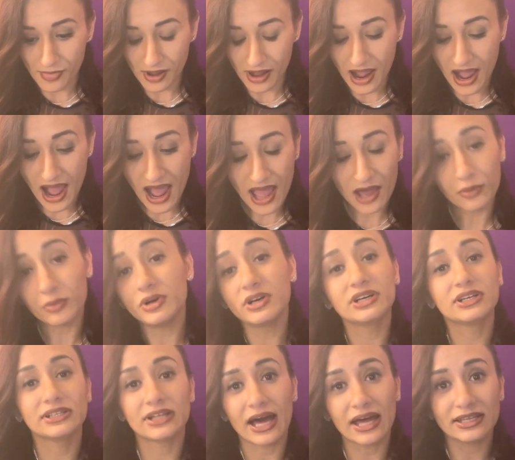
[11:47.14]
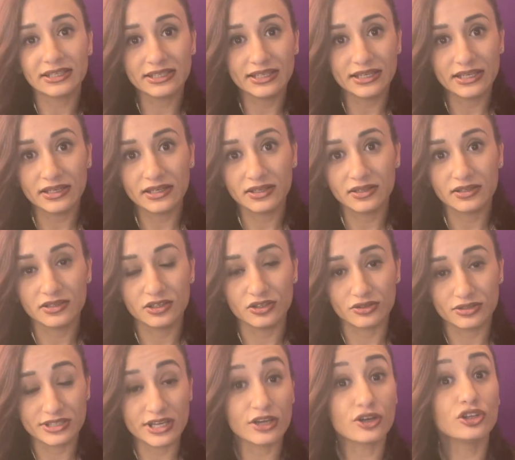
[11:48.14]
I will gladly,
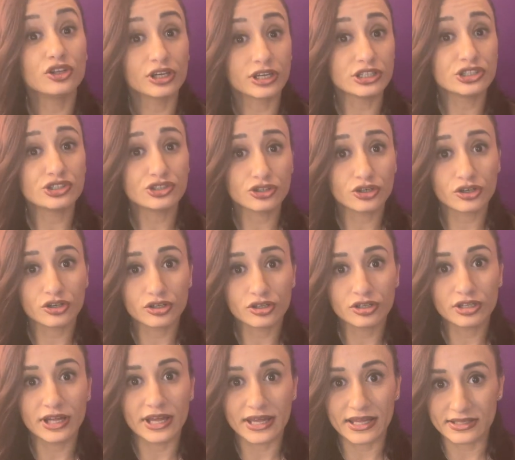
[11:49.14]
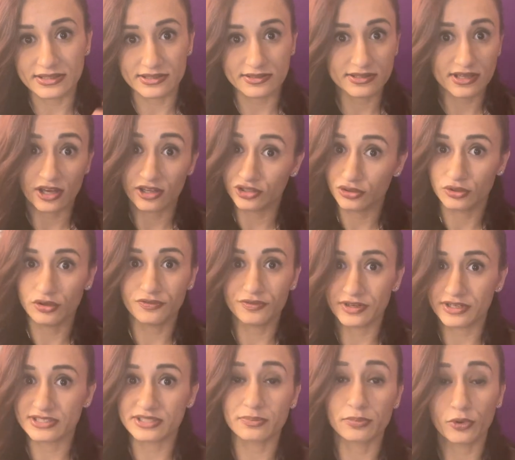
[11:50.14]
take a look at your turtle and tell you if
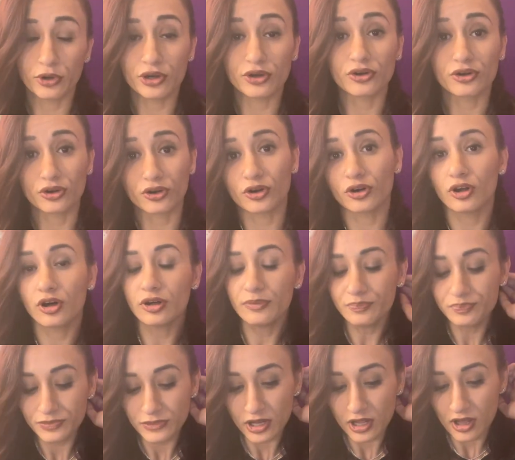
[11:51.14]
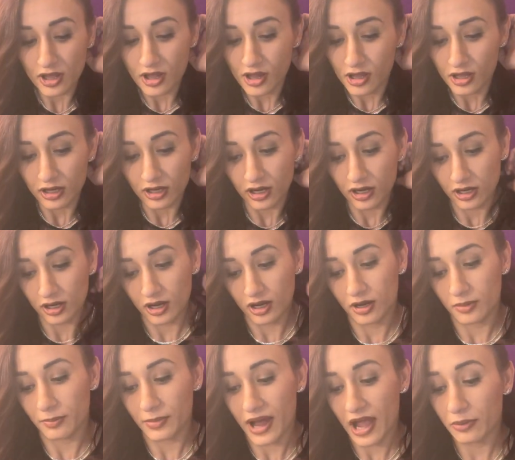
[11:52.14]
it is a boy or a girl.
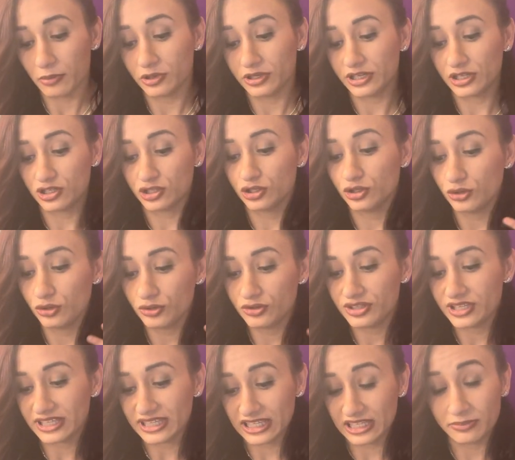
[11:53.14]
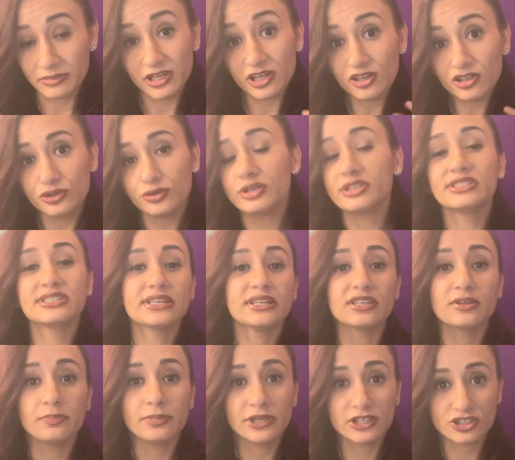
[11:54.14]
I will include the email you can send
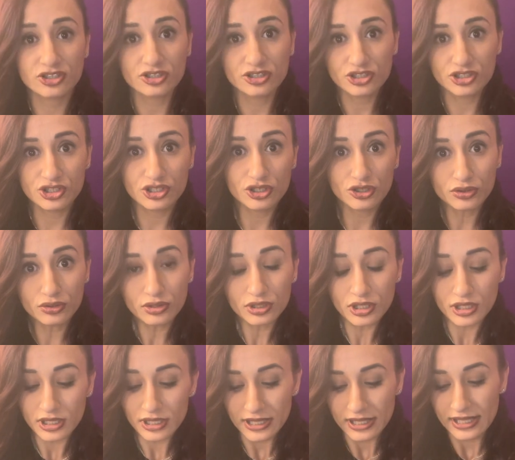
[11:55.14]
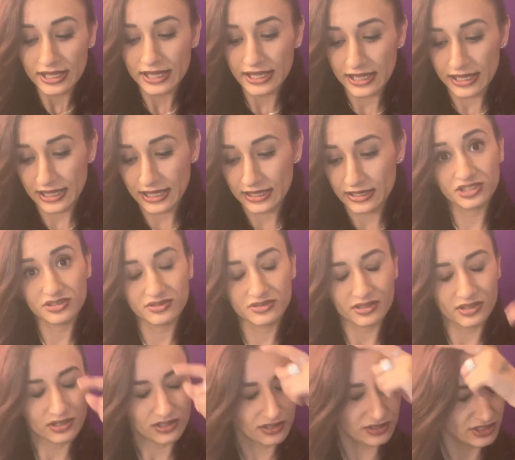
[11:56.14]
the pictures to in
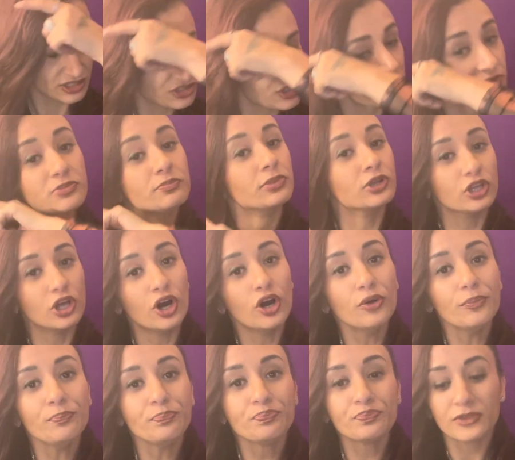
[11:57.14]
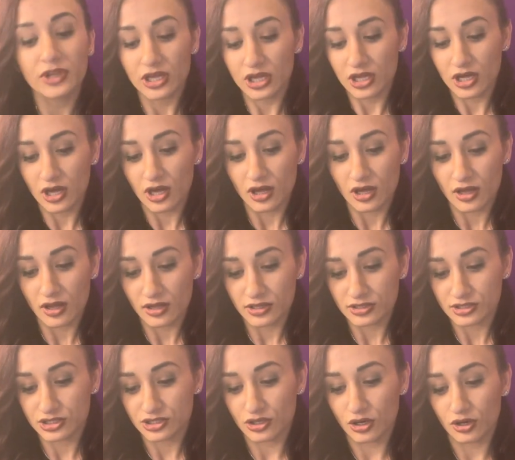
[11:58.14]
the description below.
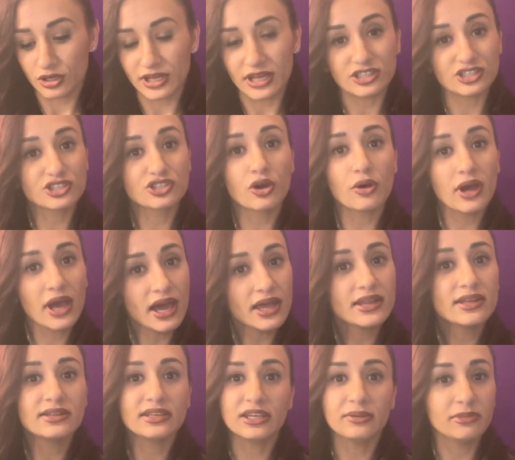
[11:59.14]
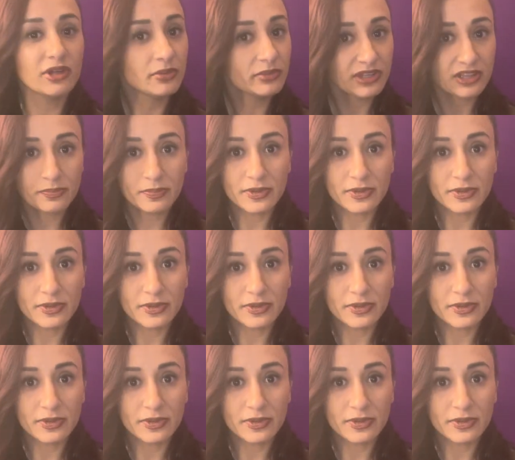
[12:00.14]
So yeah, just go ahead and email me the